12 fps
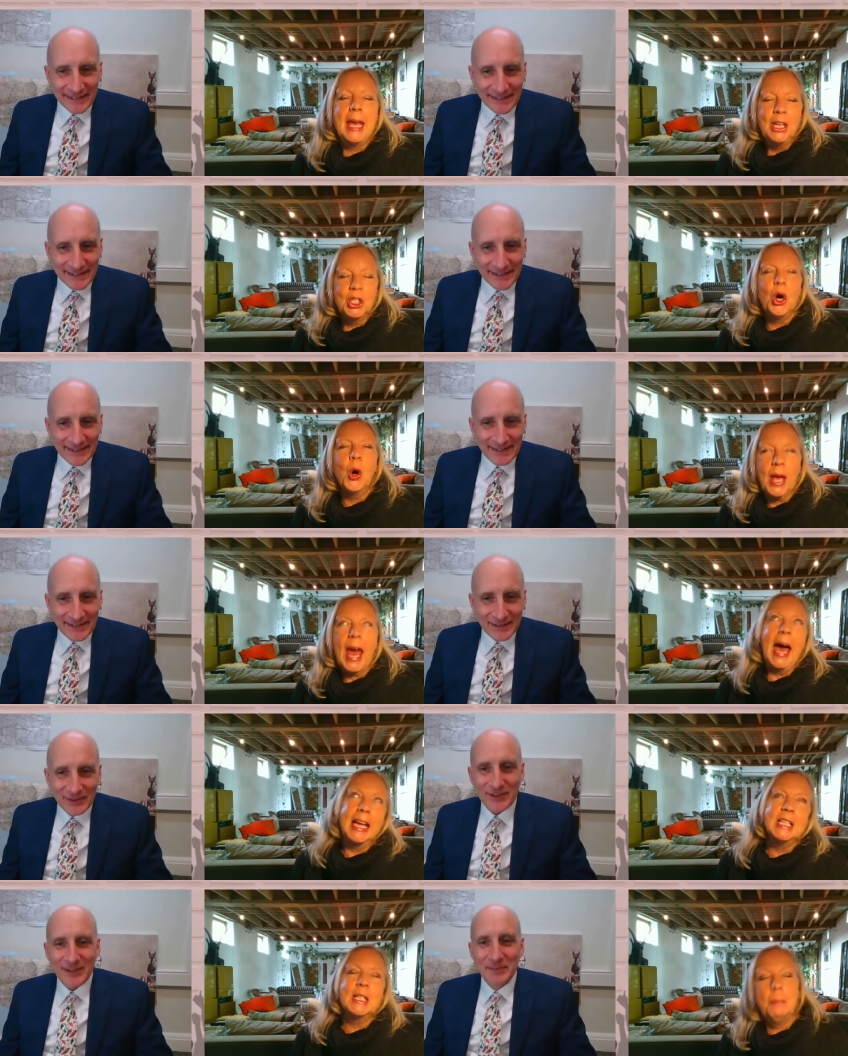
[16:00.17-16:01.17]
Speaker 1: Bay. Dock
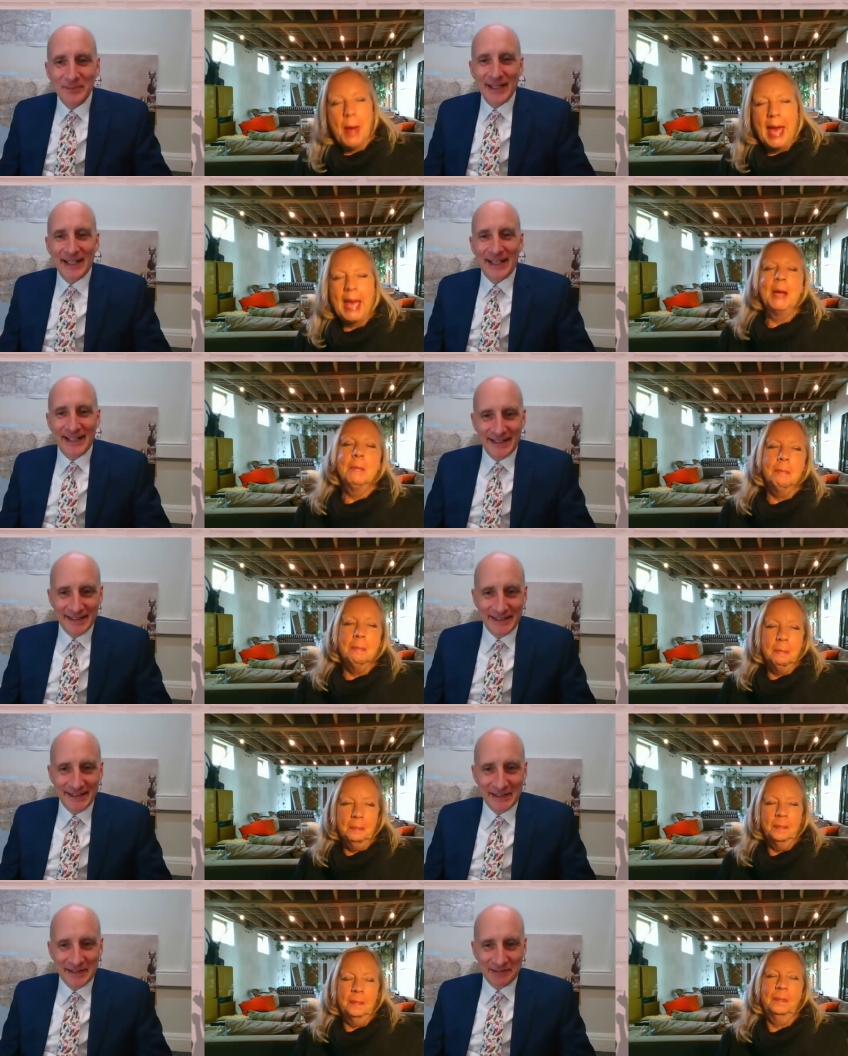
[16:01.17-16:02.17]
and yeah. Bay.
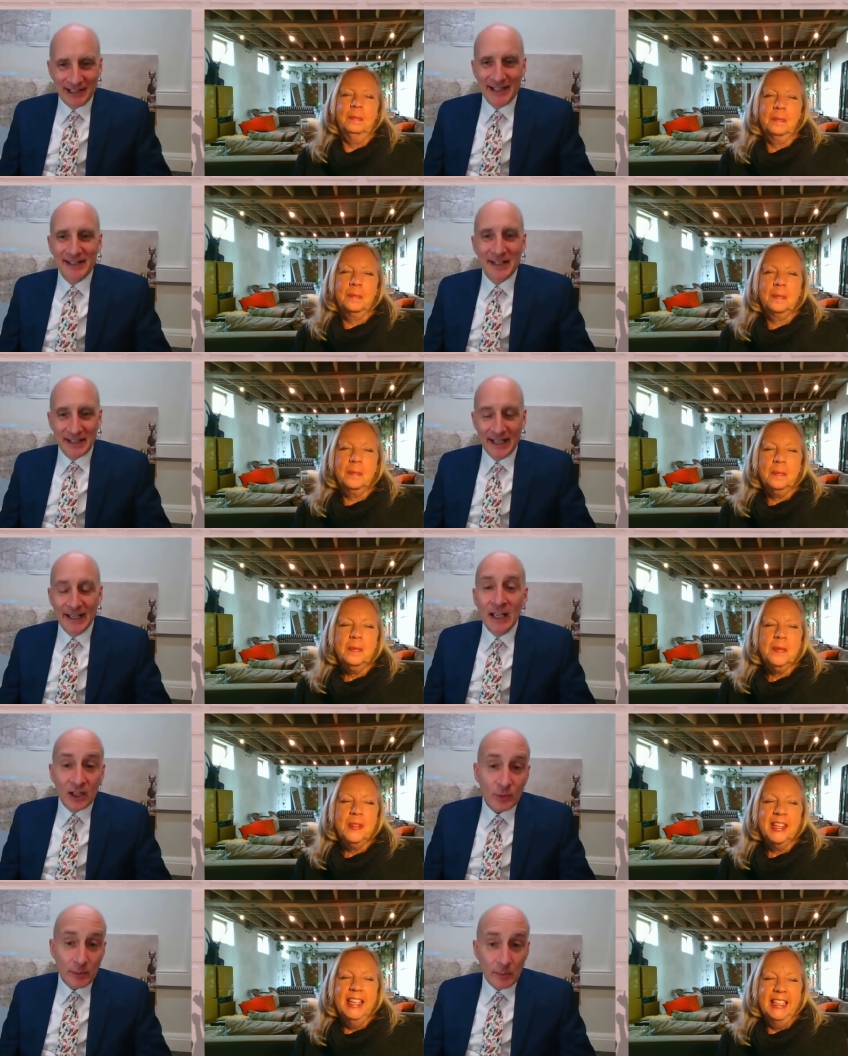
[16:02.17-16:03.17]
Speaker 2: Right. Okay.
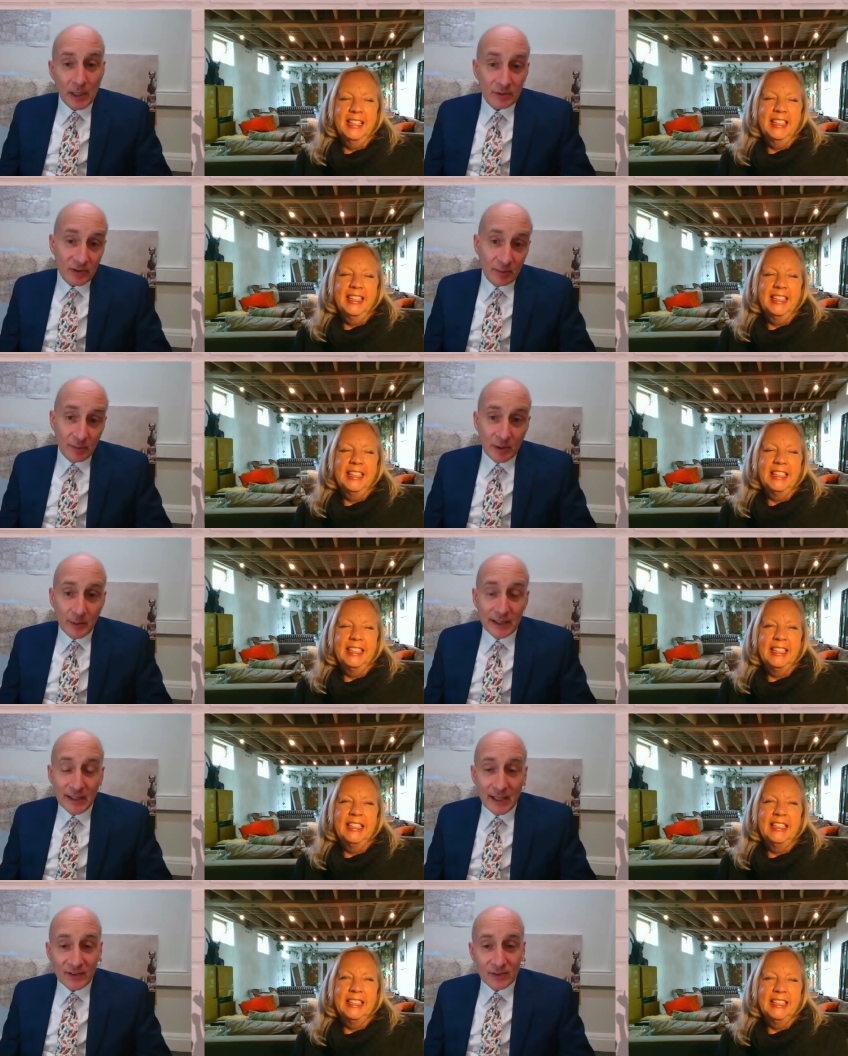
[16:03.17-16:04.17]
Because we might see whether
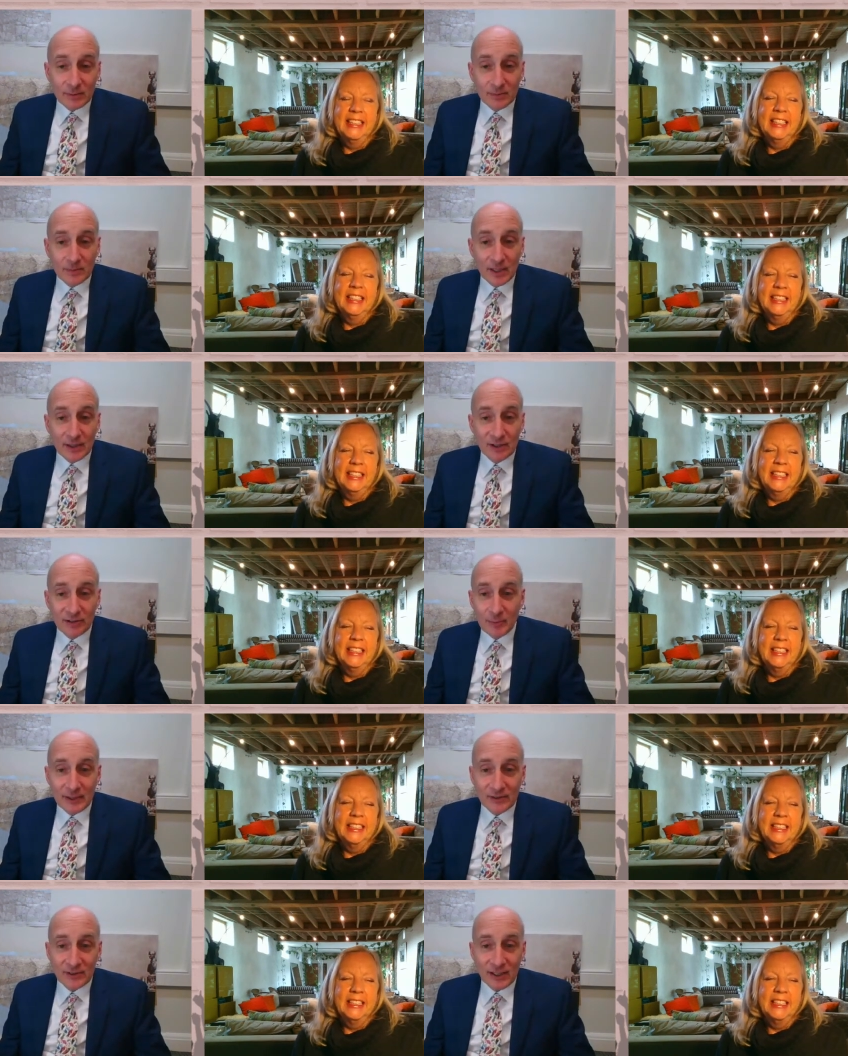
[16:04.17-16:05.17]
we can get some uh,
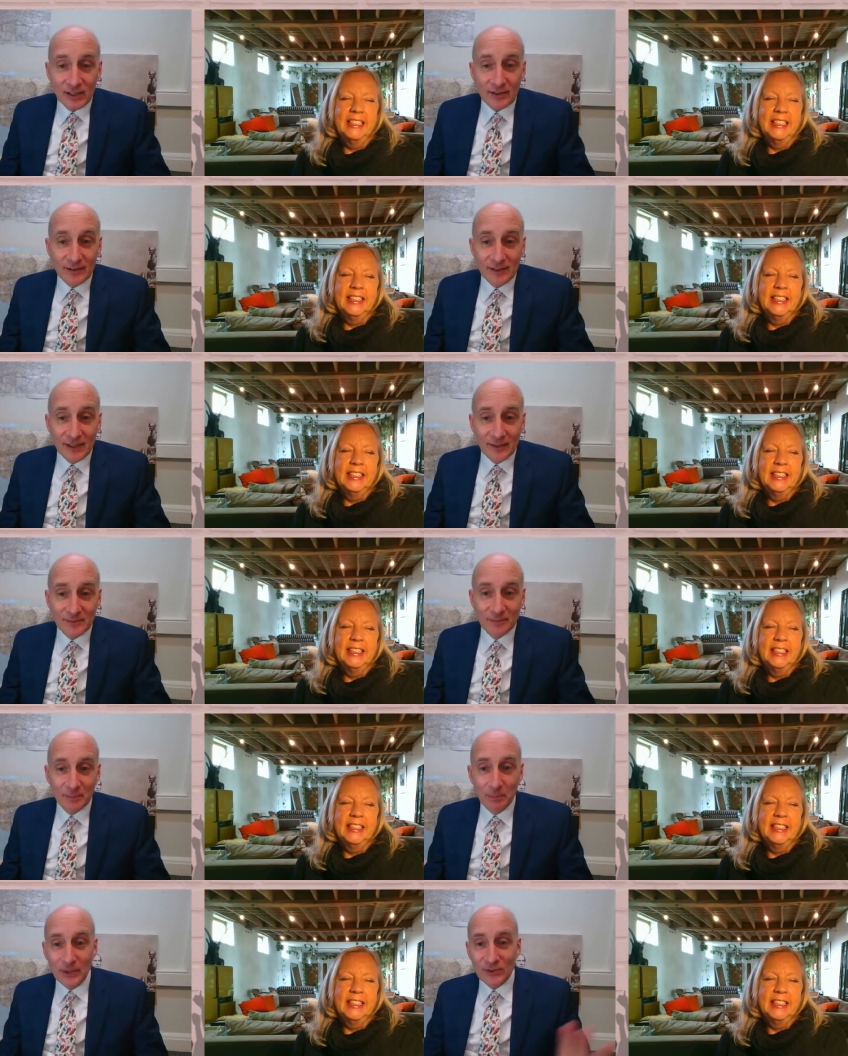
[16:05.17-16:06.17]
European, you know,
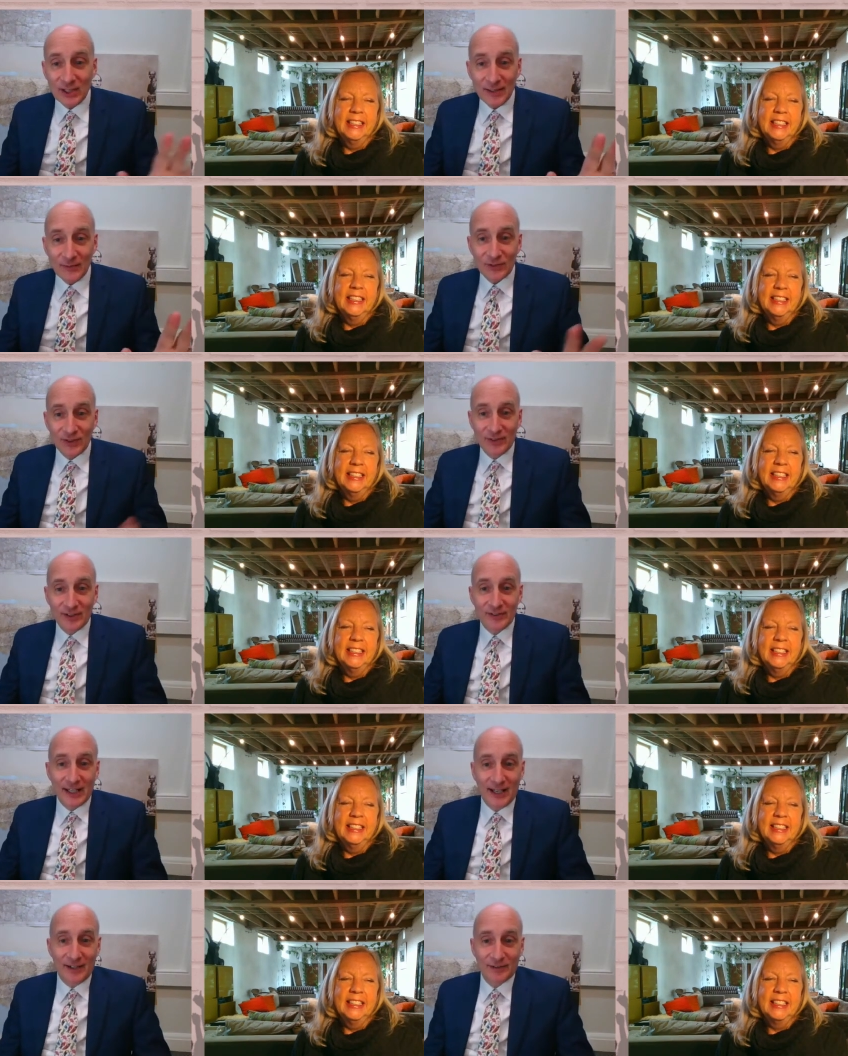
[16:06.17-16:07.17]
motifs on the
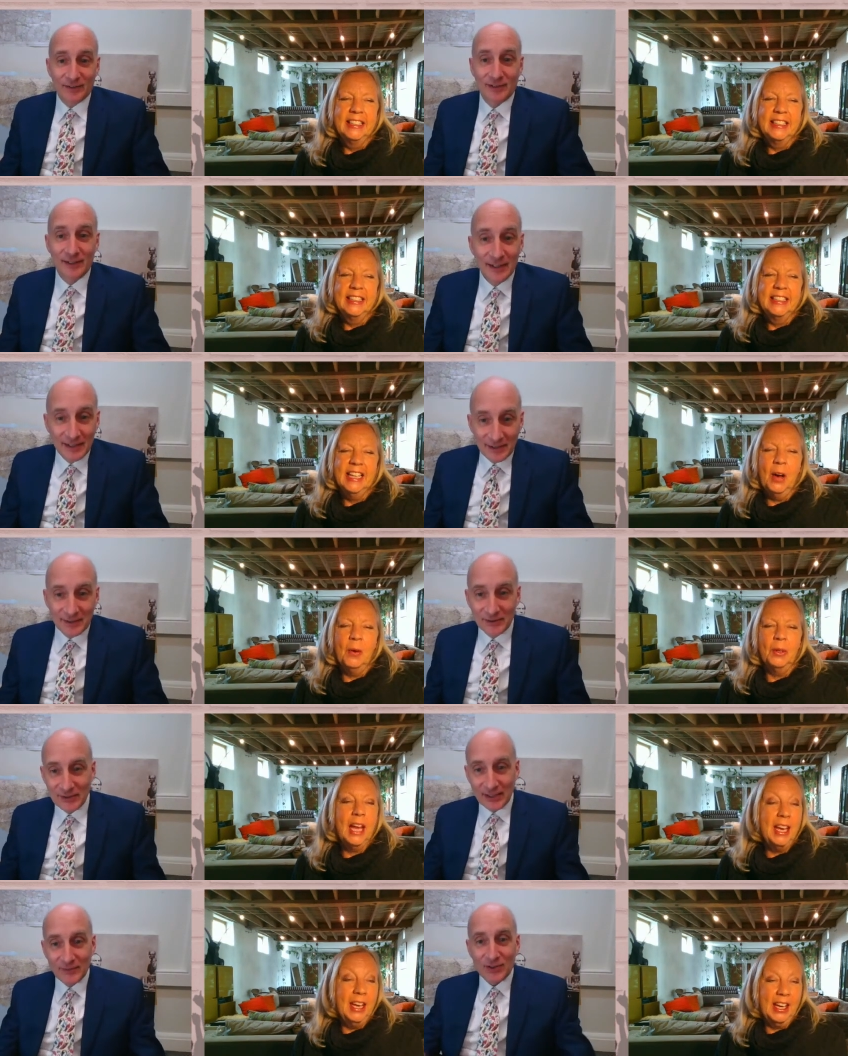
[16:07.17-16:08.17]
towers.
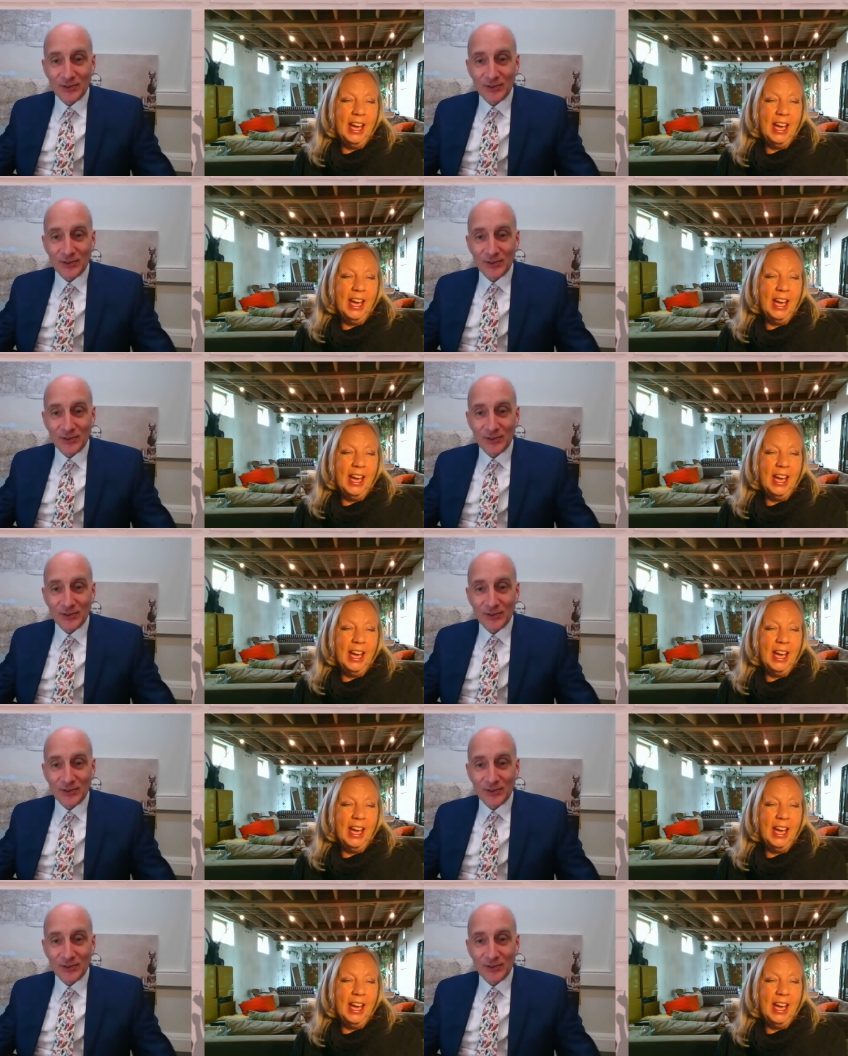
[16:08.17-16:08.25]
Oh, so,